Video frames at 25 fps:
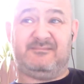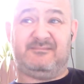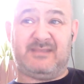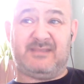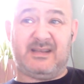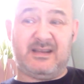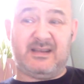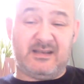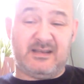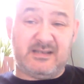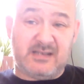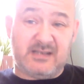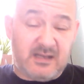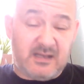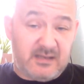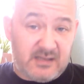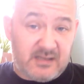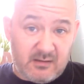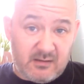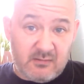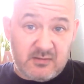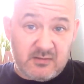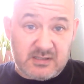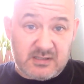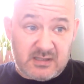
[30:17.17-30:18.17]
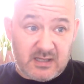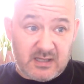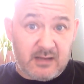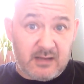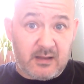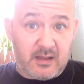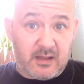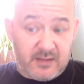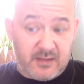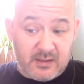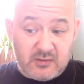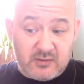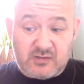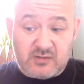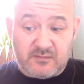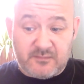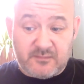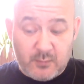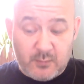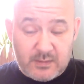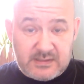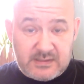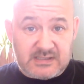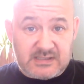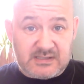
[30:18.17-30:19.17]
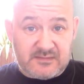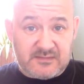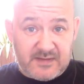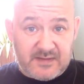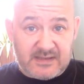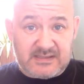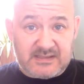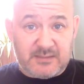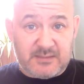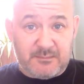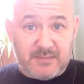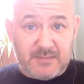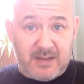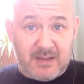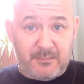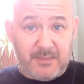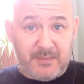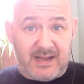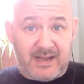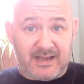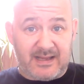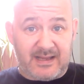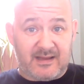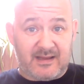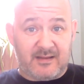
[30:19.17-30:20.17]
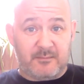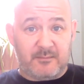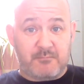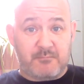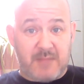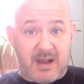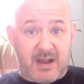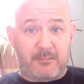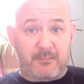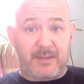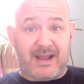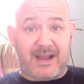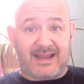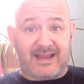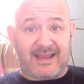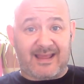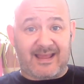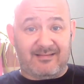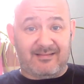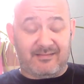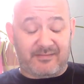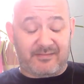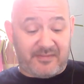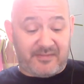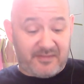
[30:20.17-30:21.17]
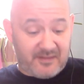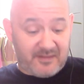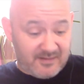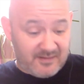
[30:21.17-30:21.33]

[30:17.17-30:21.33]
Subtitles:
And honestly, I think Sheffield Wednesday is affecting my back health.